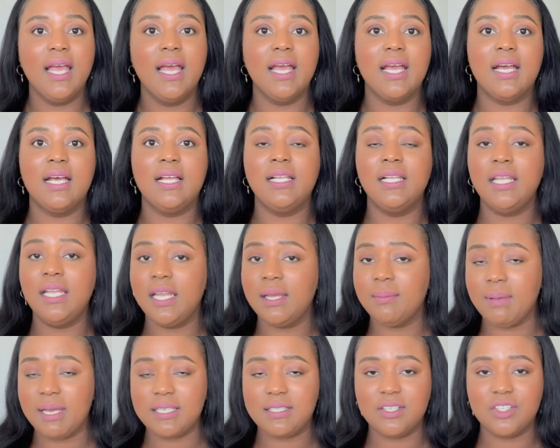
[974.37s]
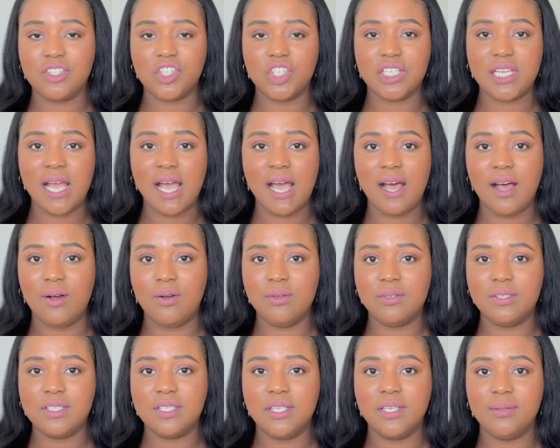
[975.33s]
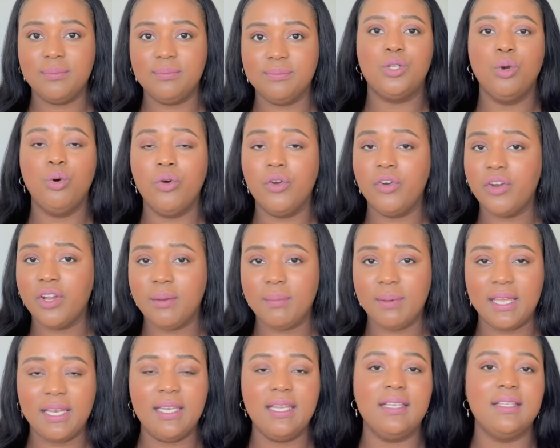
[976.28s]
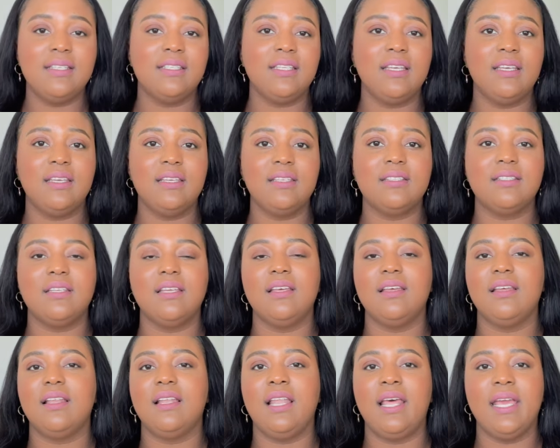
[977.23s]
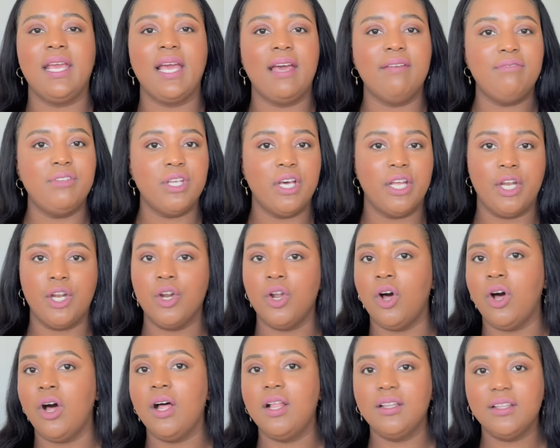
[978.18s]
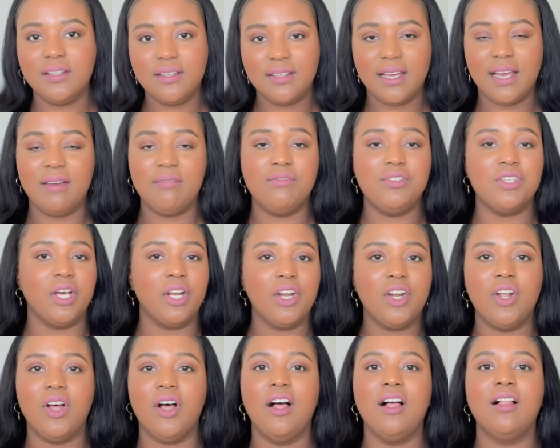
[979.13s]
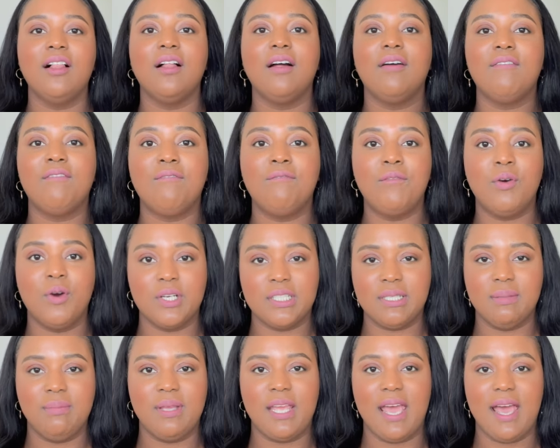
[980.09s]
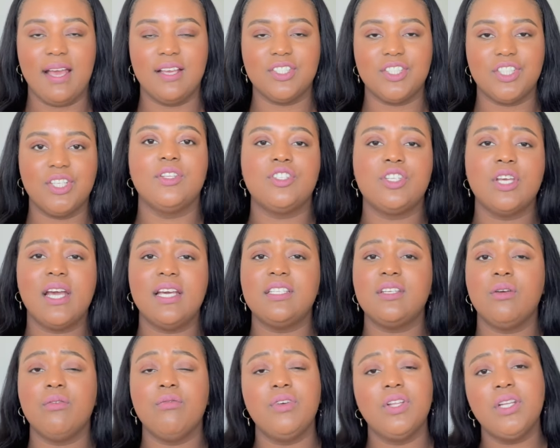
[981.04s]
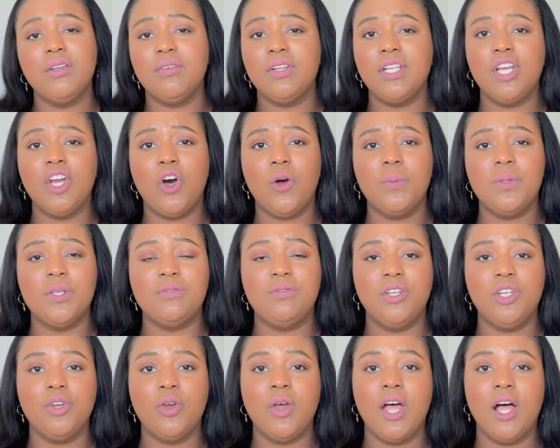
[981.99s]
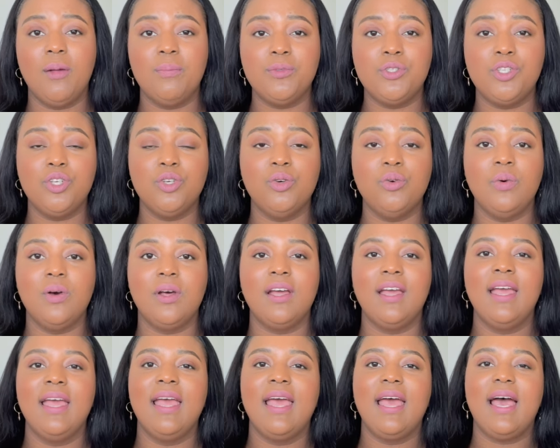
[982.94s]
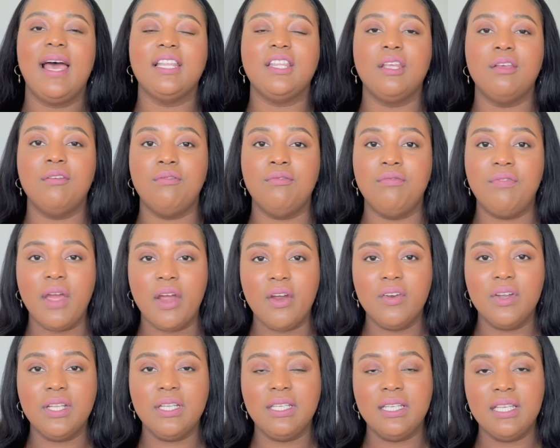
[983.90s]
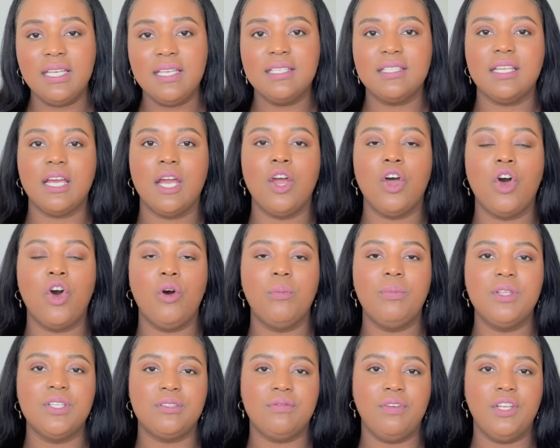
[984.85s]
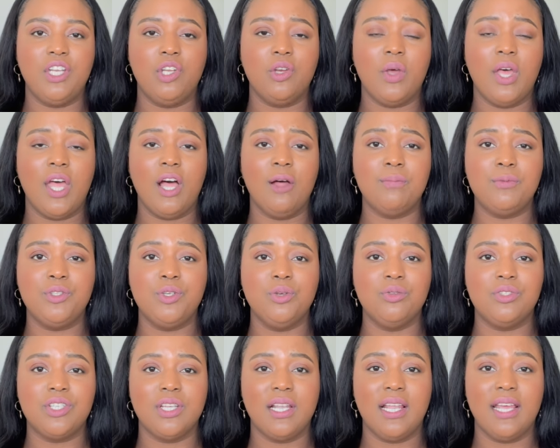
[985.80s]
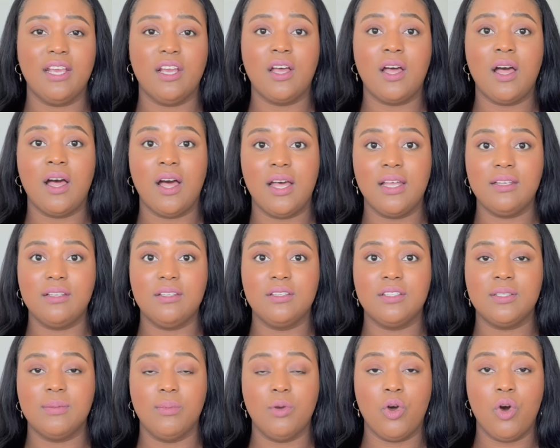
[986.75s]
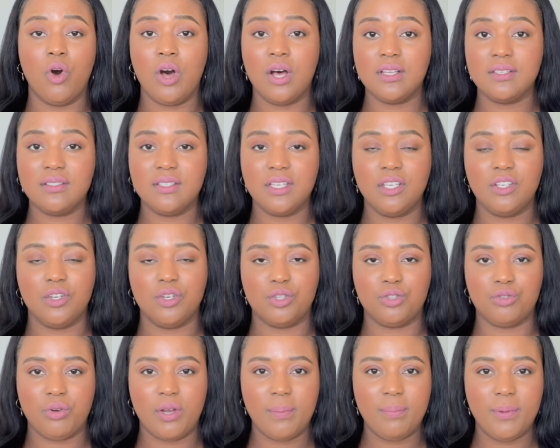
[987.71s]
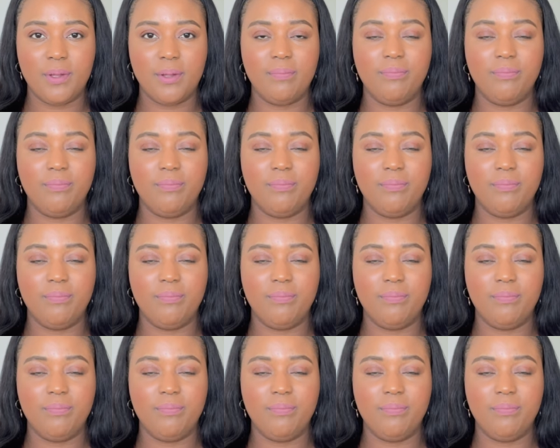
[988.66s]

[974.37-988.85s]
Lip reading: cleaning my sister's house, tutoring my nieces. Like, I've done it all. I've done it all for some cash. So guys, I really, really hope this video helped you. At the very least, I hope this video helped you to like cut some costs in your trip.